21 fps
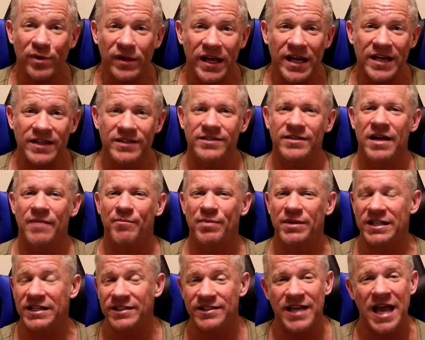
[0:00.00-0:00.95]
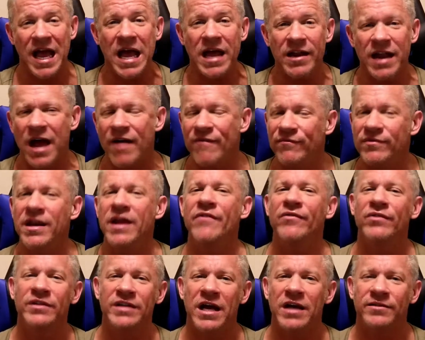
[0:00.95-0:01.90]
plates, but the 10, I've
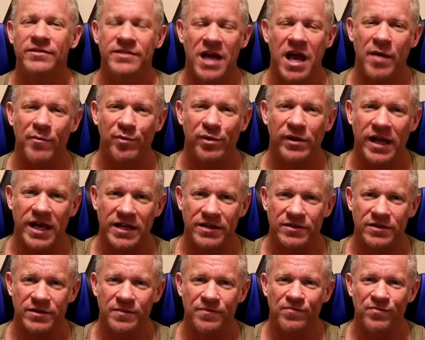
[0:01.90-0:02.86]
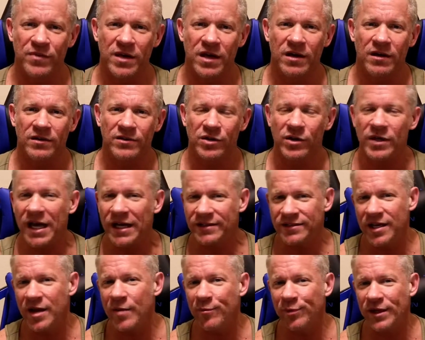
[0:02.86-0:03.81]
never done 10 plates. So you
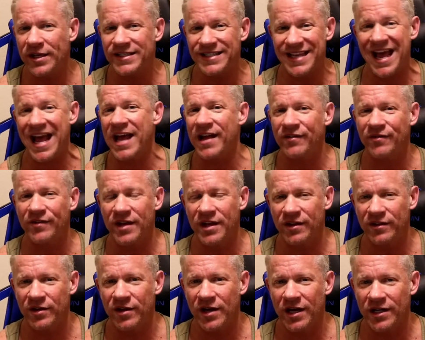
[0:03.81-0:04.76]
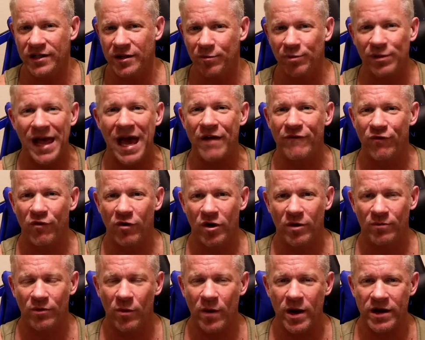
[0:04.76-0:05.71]
got 10 plates, and then you got the
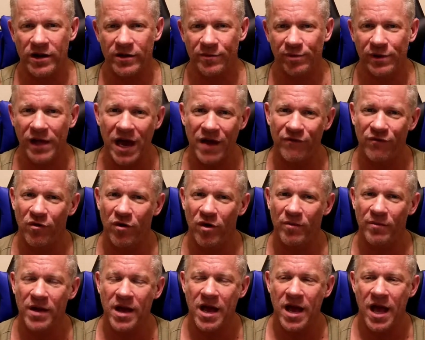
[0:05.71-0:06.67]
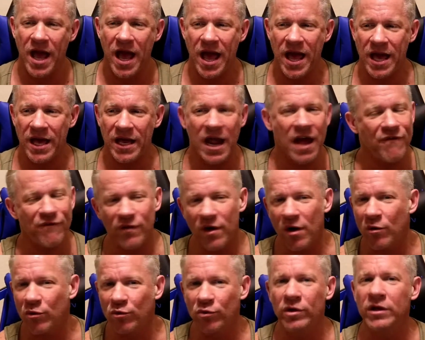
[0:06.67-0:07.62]
platform, the weight of the platform, and I
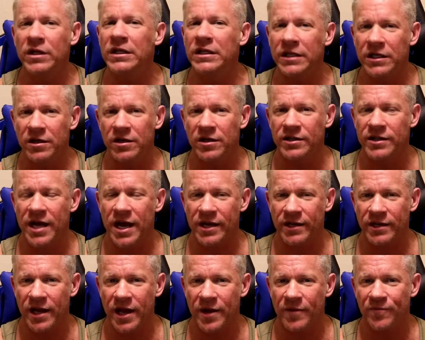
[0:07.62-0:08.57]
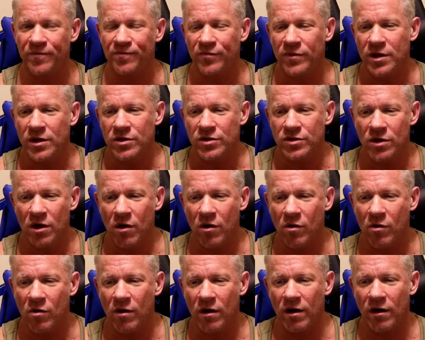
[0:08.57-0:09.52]
felt really good that day.
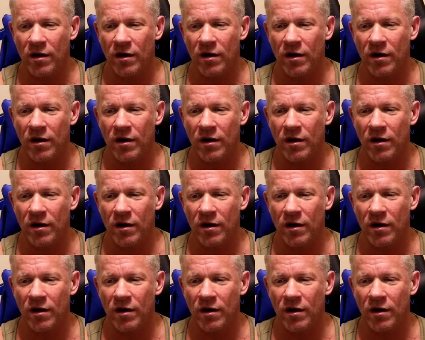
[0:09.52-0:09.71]
So